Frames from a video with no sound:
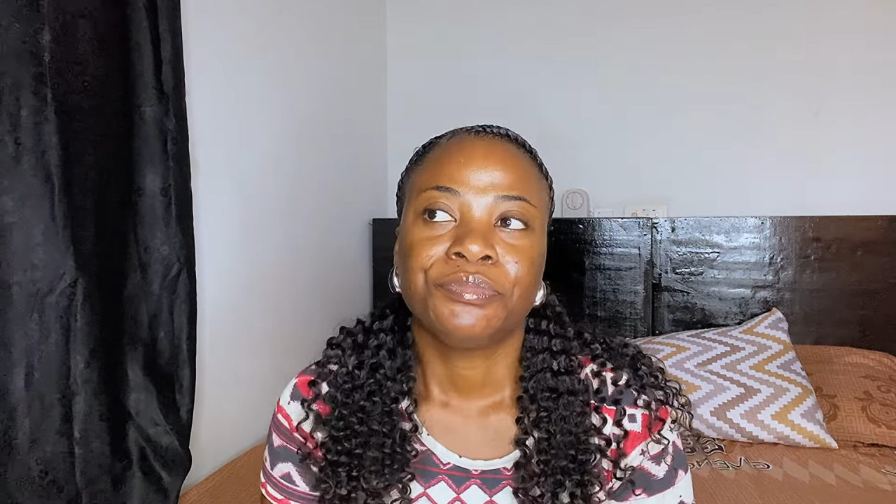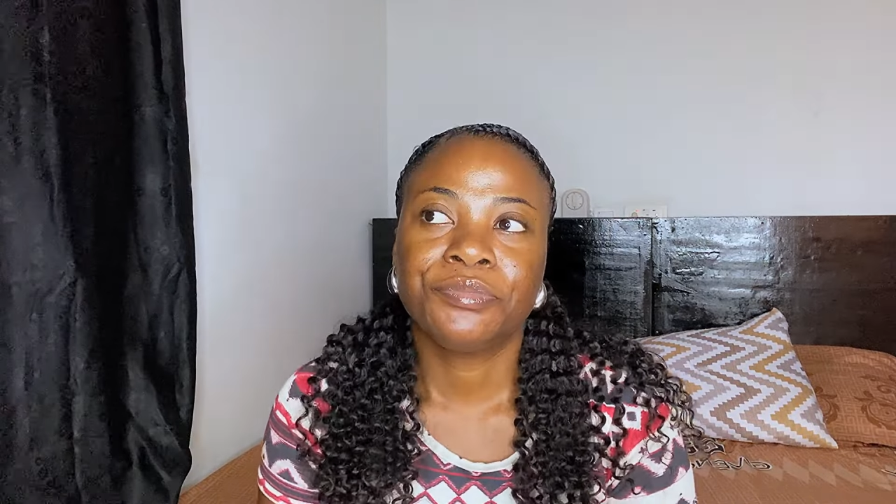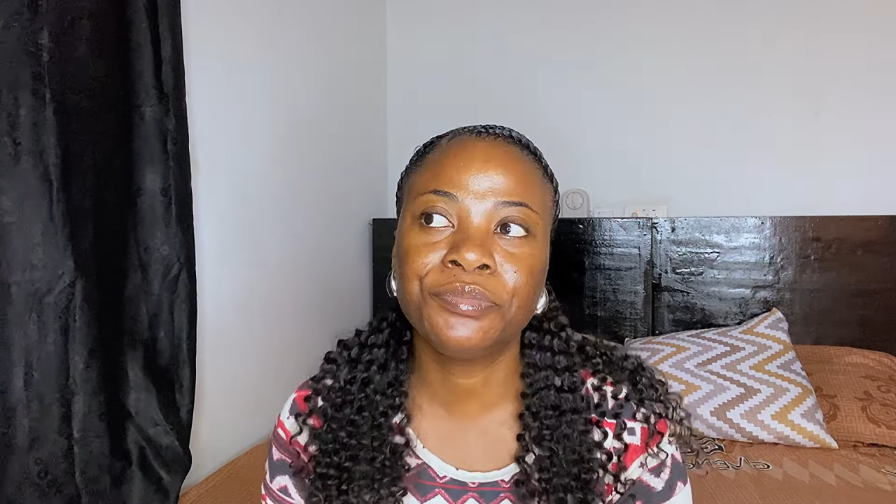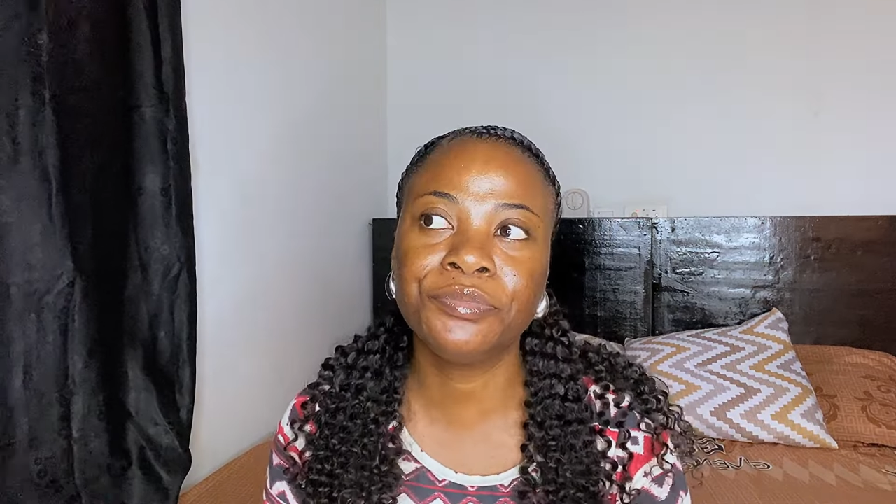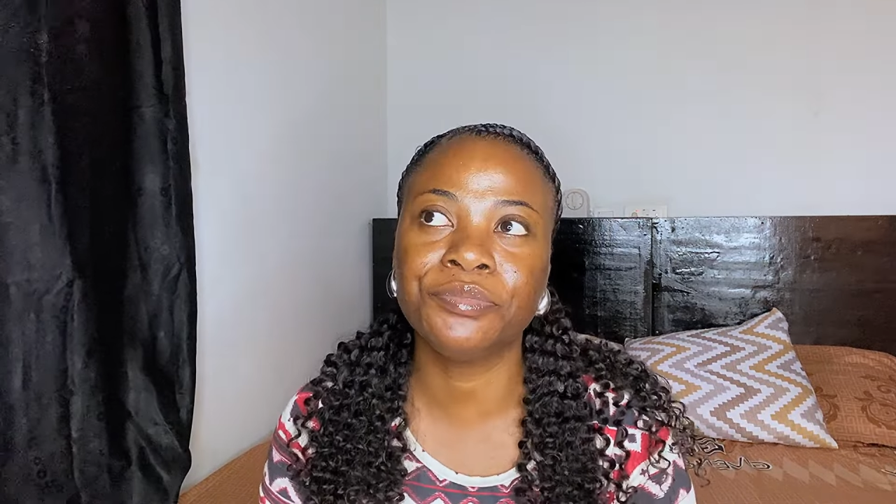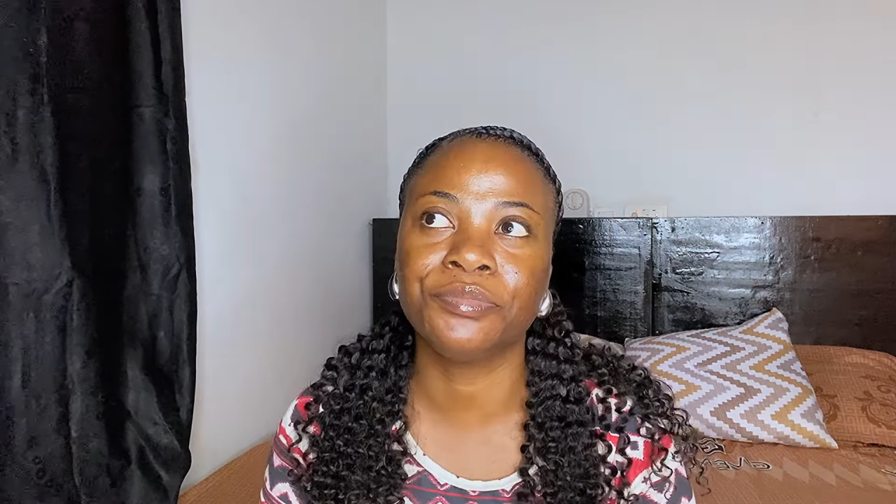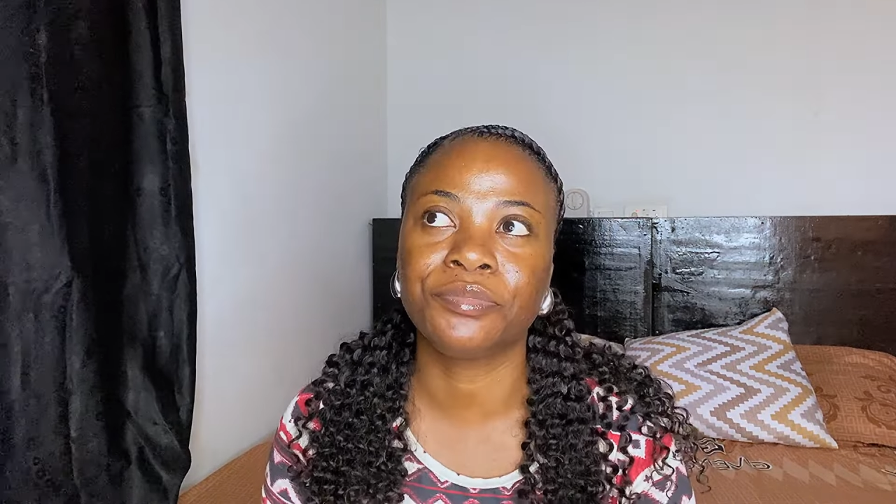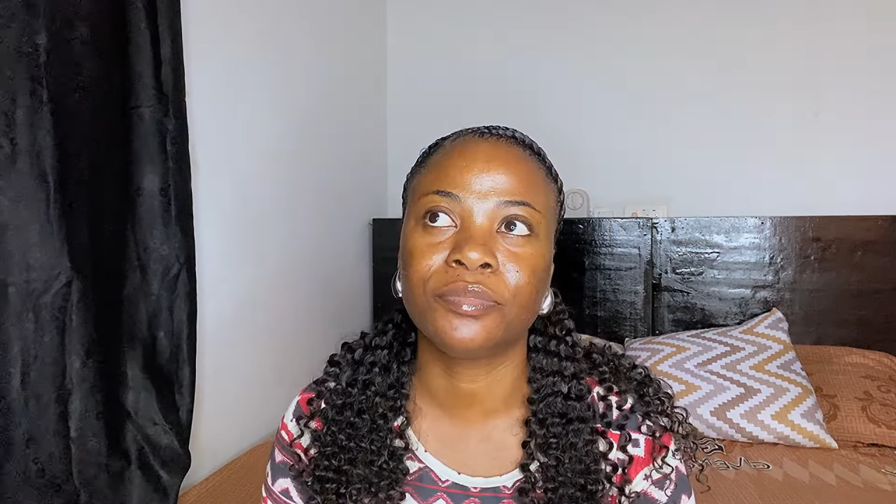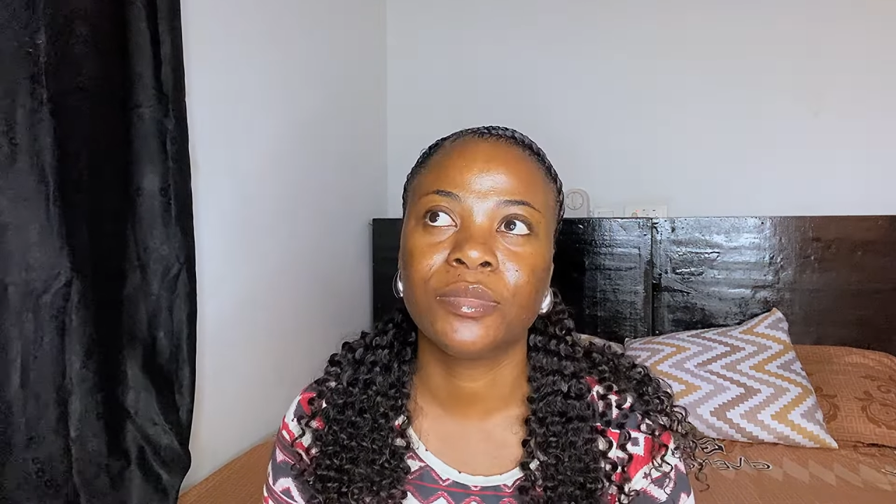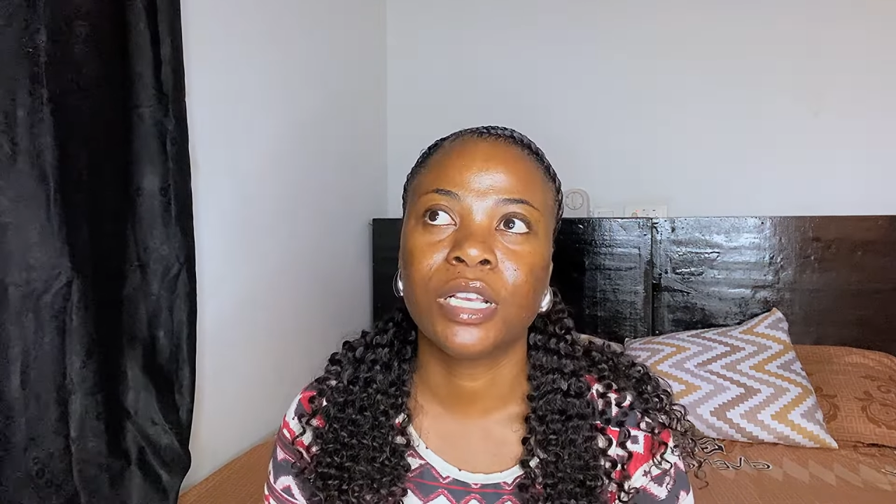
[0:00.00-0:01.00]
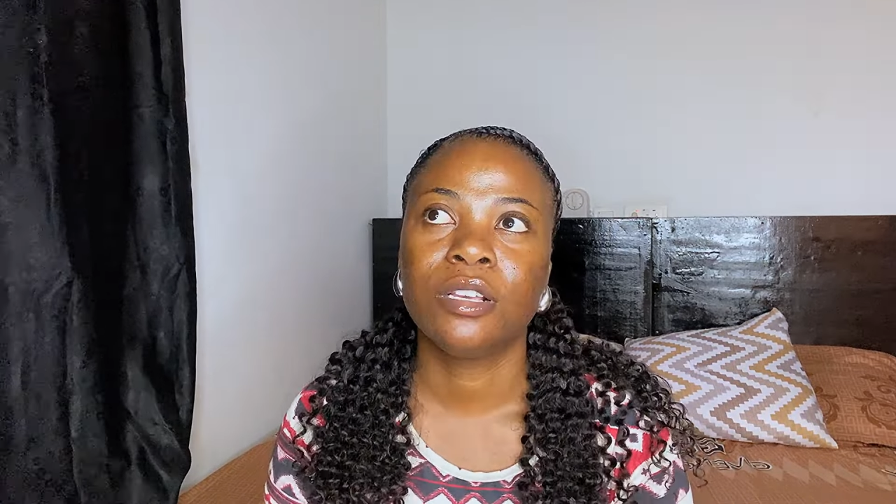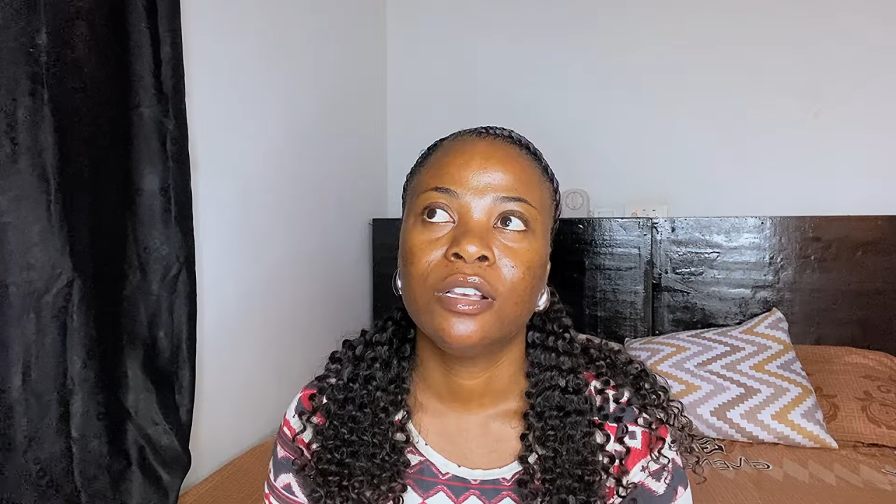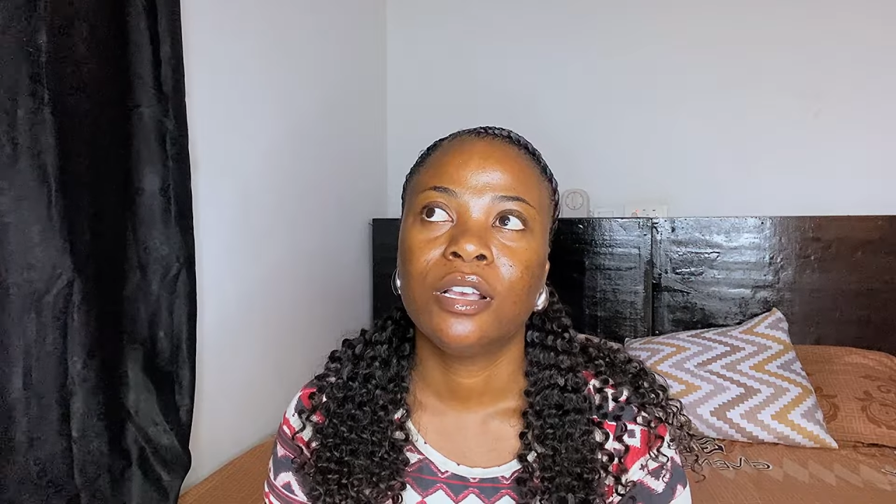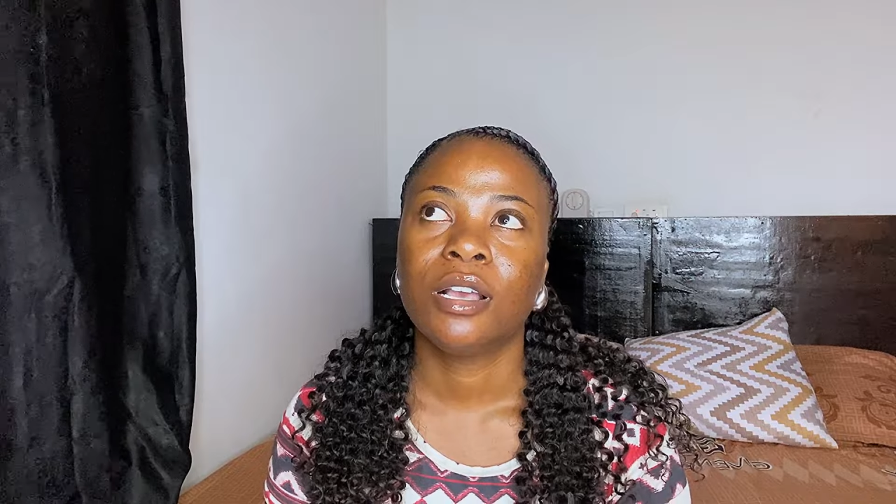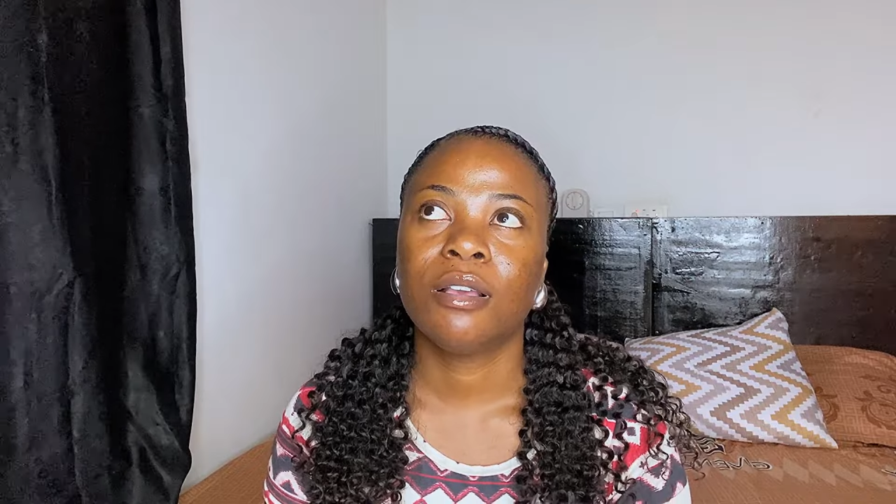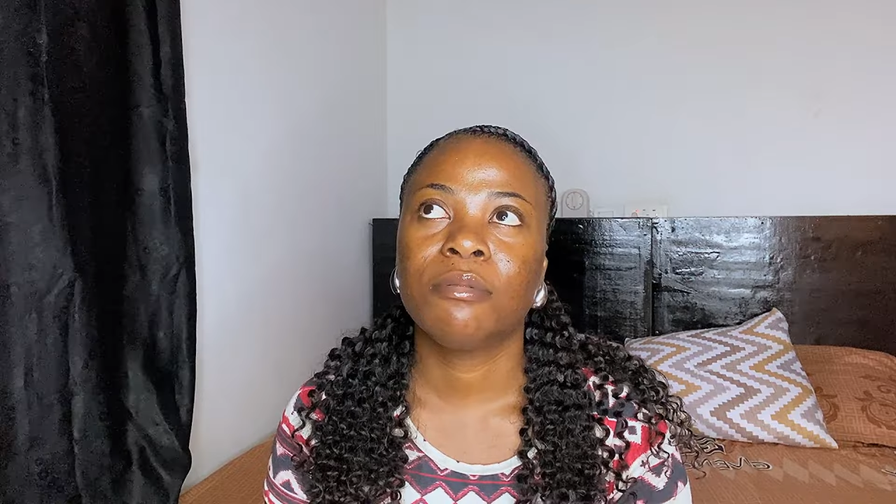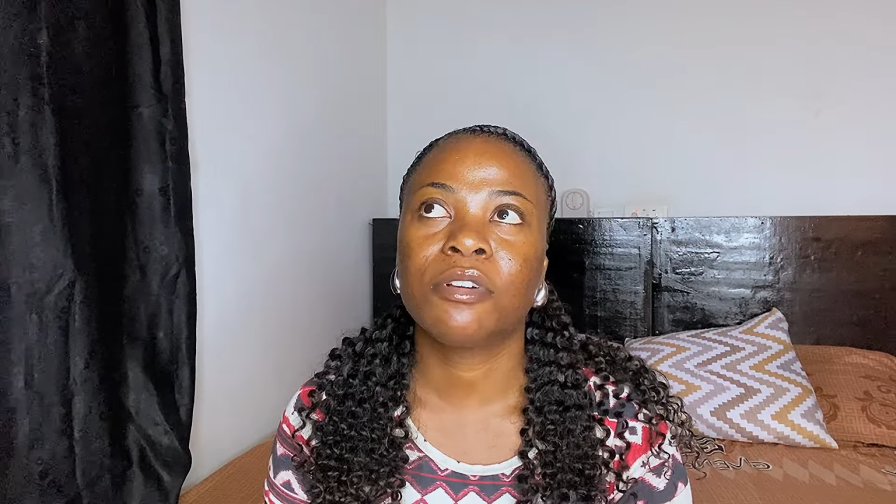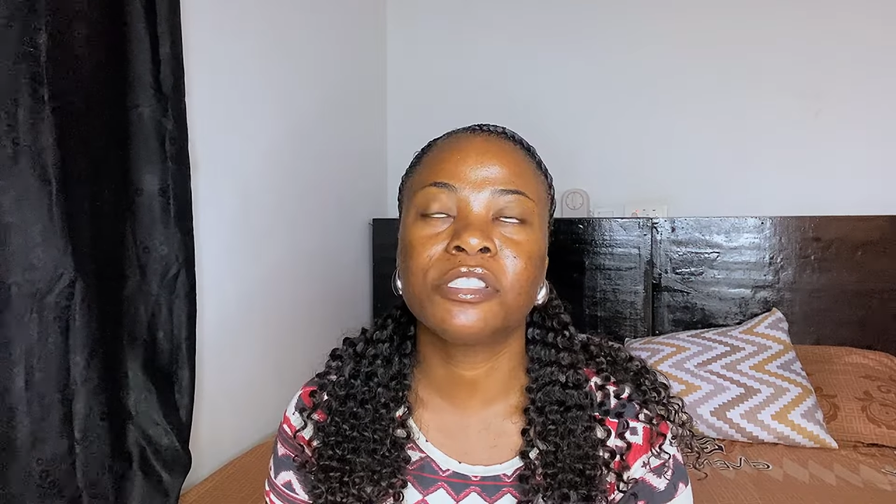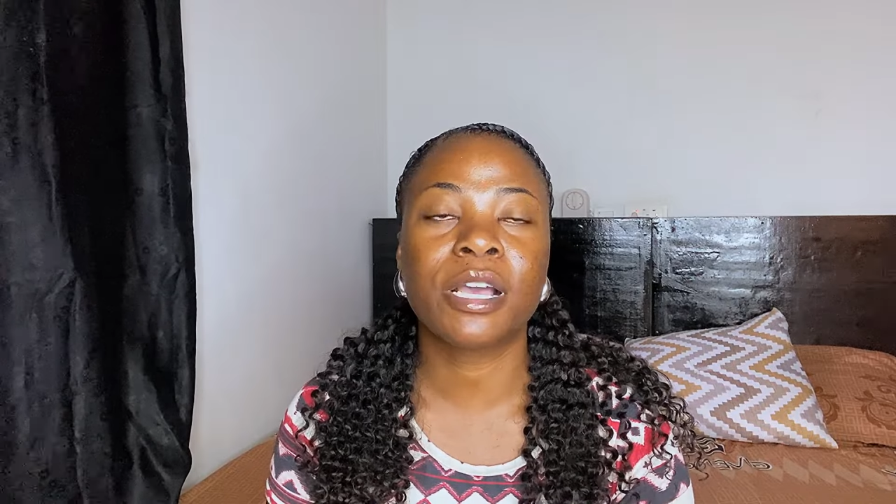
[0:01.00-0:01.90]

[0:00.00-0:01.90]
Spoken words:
Because